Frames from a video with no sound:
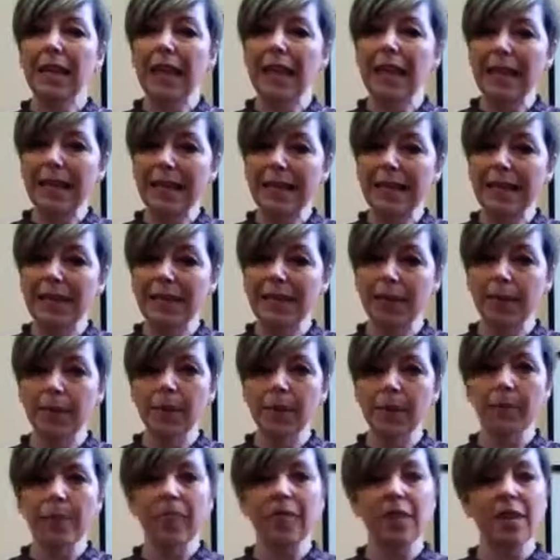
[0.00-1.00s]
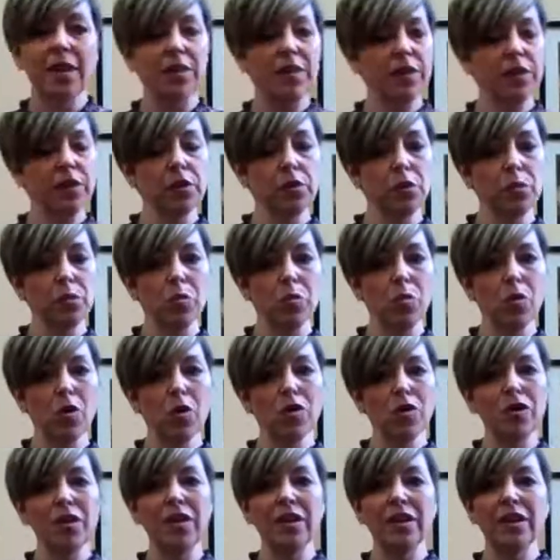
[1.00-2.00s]
like, and then you go
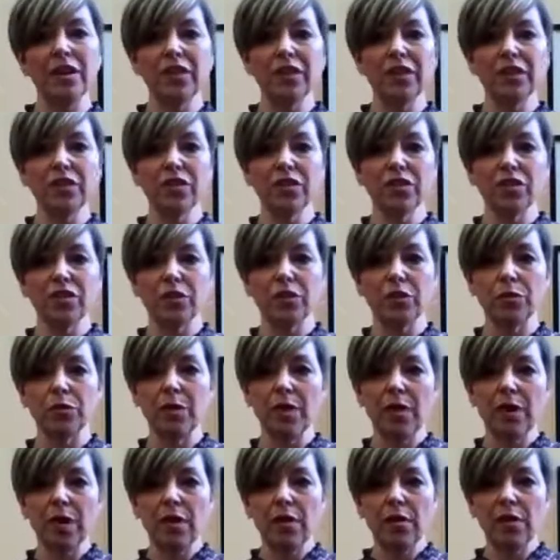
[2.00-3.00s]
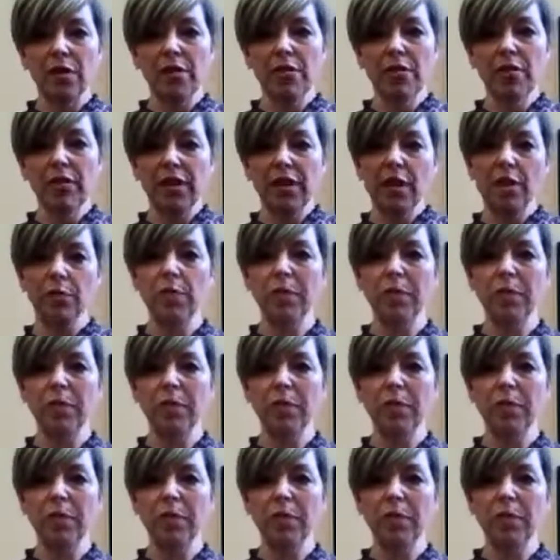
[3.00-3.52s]
one, two, three.